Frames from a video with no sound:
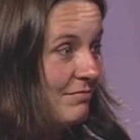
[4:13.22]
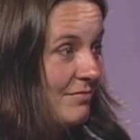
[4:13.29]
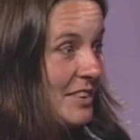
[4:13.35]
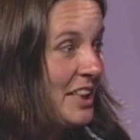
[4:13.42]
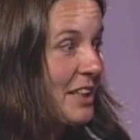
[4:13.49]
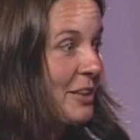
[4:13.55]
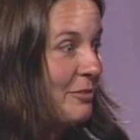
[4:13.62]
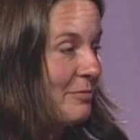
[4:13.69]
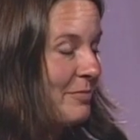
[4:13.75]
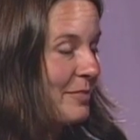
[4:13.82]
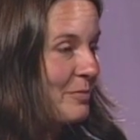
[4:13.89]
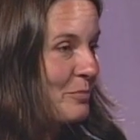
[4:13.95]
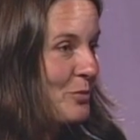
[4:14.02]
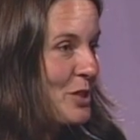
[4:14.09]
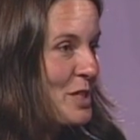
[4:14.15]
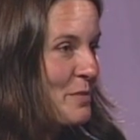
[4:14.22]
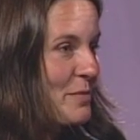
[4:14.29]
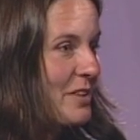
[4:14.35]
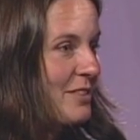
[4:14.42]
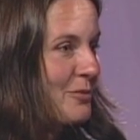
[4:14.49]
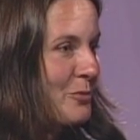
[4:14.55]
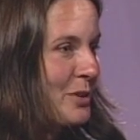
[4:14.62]
Yeah, brings
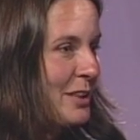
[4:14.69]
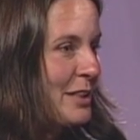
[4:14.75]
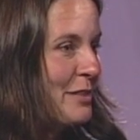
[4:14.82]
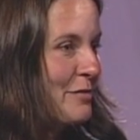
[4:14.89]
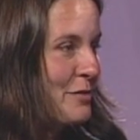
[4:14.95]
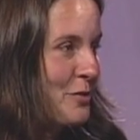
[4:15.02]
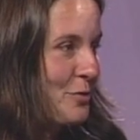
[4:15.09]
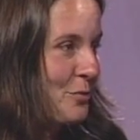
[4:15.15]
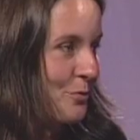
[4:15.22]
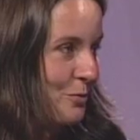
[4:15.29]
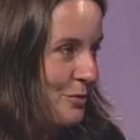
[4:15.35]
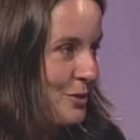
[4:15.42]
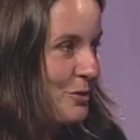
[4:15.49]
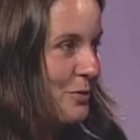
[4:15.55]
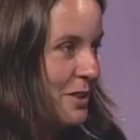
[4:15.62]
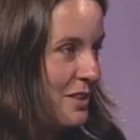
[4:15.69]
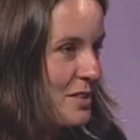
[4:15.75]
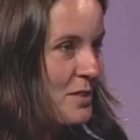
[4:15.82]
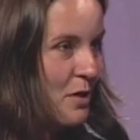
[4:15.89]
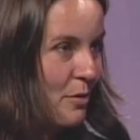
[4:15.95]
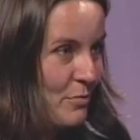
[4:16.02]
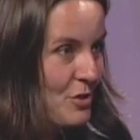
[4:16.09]
me a relief to try
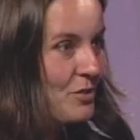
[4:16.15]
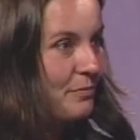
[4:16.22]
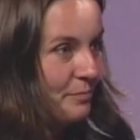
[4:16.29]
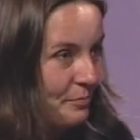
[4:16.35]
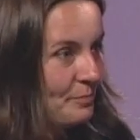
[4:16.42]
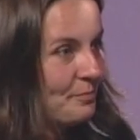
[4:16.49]
this option.